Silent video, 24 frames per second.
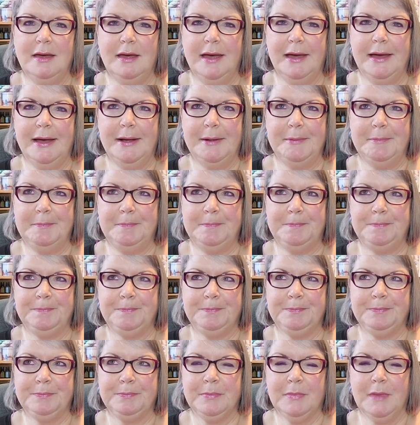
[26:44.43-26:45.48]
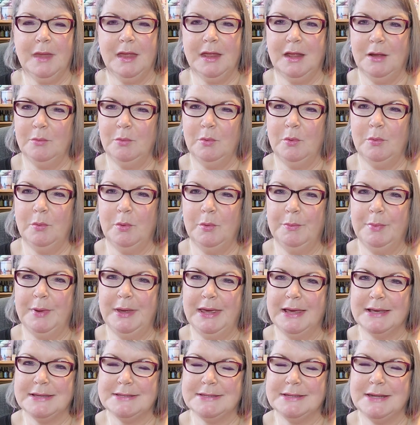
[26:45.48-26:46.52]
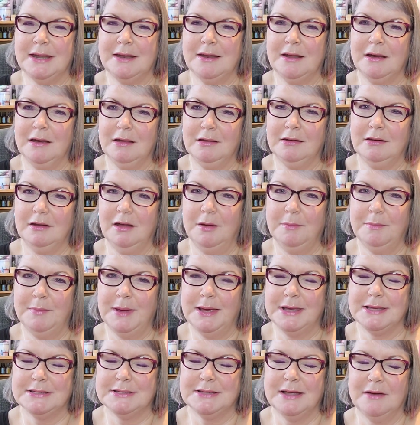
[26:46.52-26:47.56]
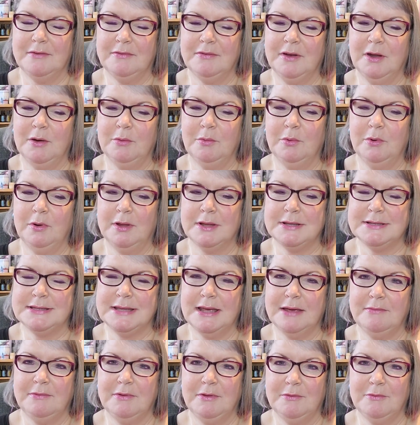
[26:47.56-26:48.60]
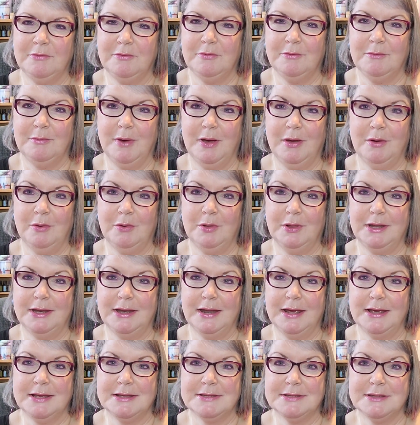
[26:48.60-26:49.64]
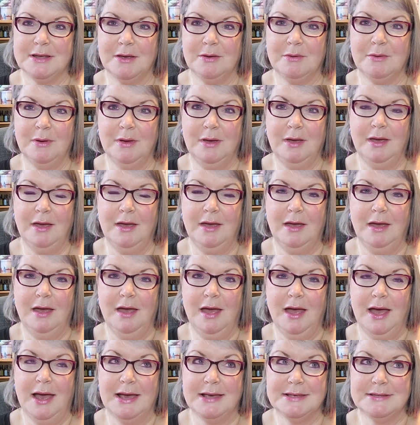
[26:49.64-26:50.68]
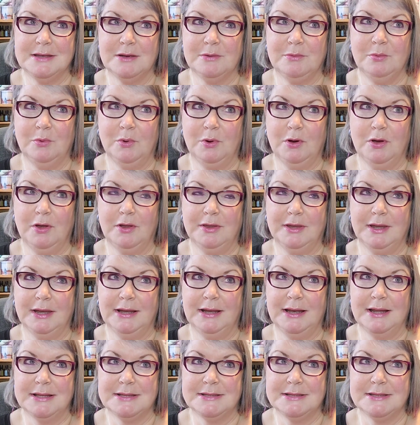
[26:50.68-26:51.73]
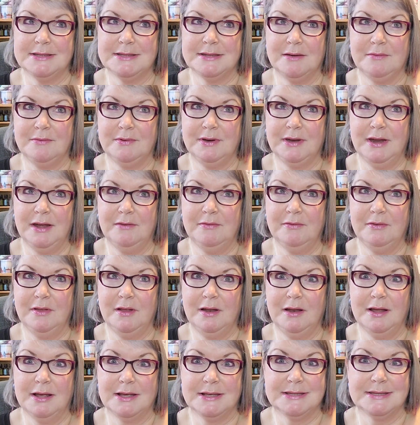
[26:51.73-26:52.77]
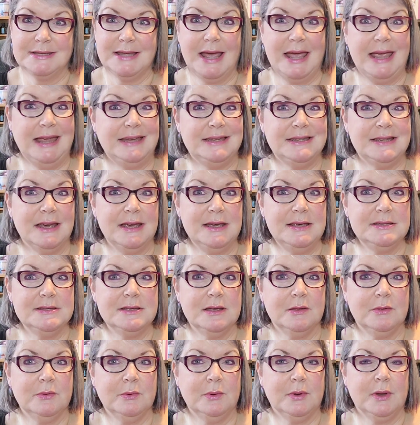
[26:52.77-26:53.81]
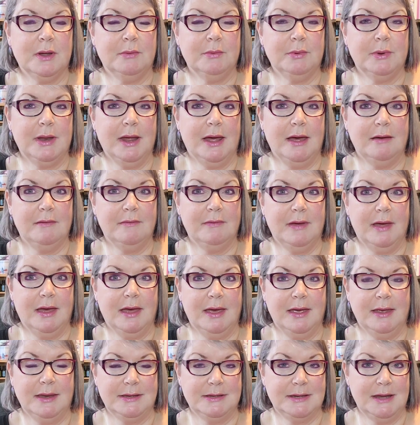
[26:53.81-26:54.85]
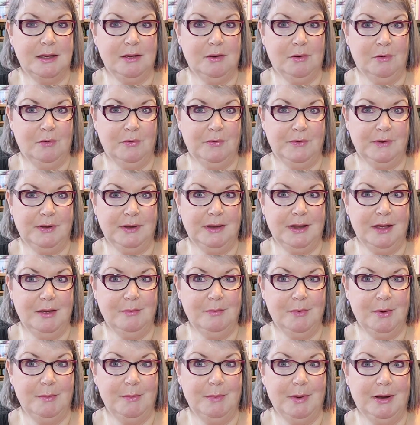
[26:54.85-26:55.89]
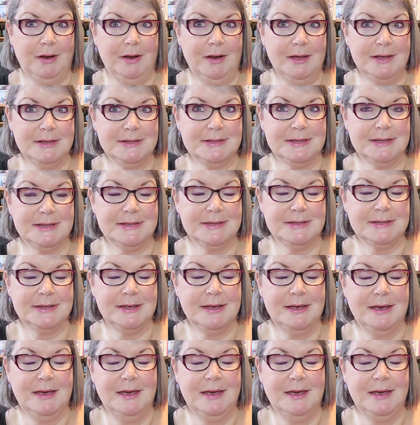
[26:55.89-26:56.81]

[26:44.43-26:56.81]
And I wore one pair yesterday and I got 9 pairs left. And I want to save them for my holidays. So as I've worn contact lenses every day for the last 8 days, I thought I would have a day off today and wear my glasses.